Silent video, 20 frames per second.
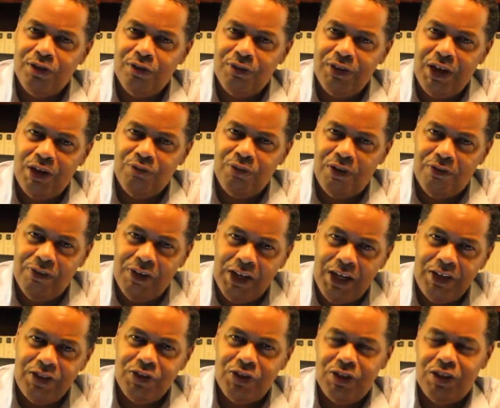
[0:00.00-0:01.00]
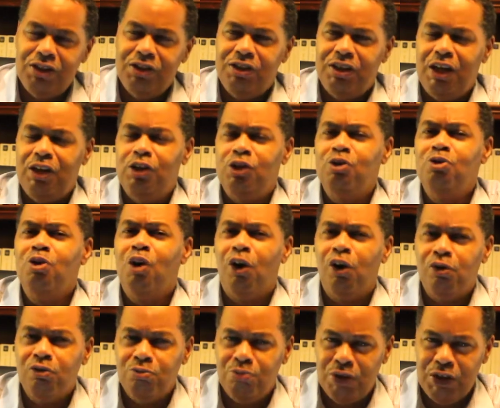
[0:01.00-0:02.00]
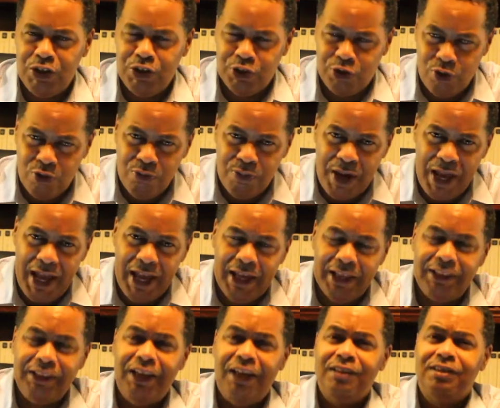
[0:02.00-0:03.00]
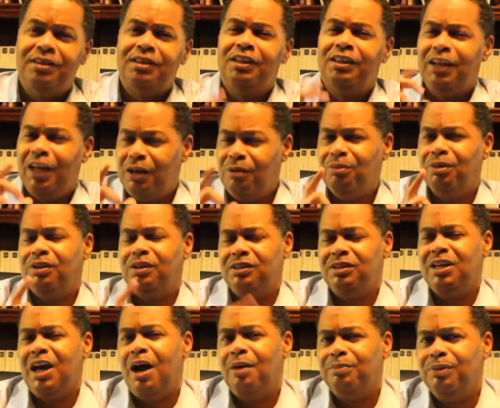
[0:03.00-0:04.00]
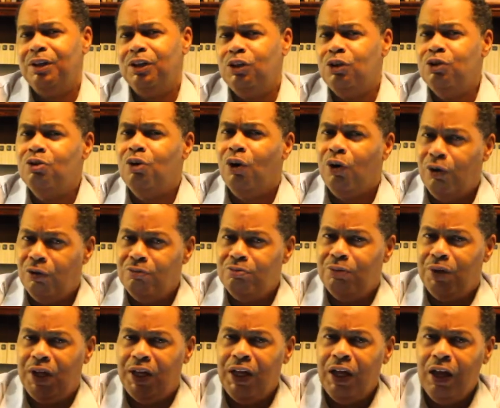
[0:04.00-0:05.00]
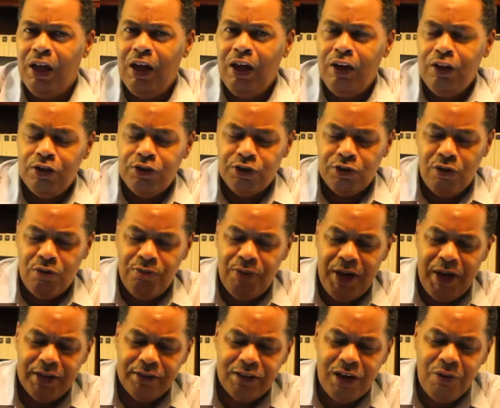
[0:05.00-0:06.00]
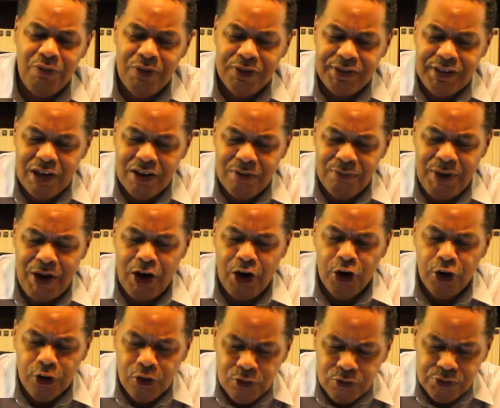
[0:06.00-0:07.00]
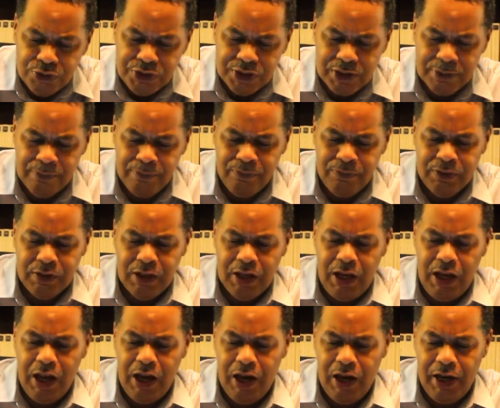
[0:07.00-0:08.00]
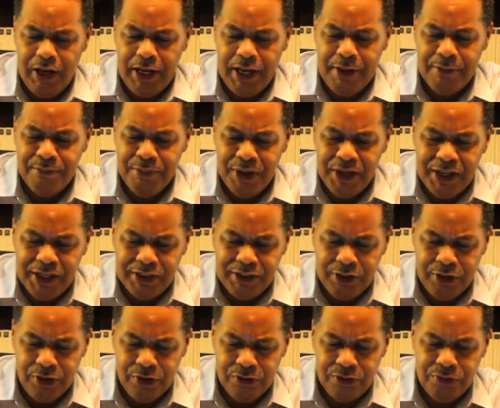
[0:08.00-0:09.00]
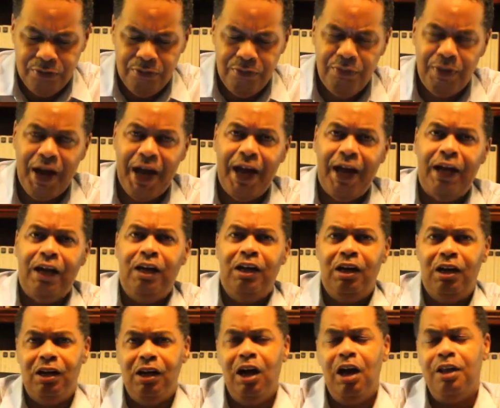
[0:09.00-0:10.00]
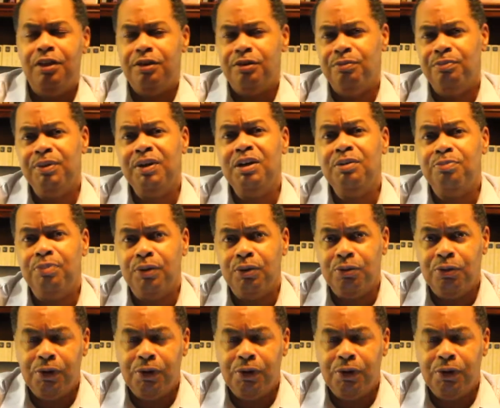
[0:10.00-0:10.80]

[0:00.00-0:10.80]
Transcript: on that revelation is that you hurt me so bad. That's the name of the topic. You hurt me so bad. So I want to talk about hurt and being hurt by other people.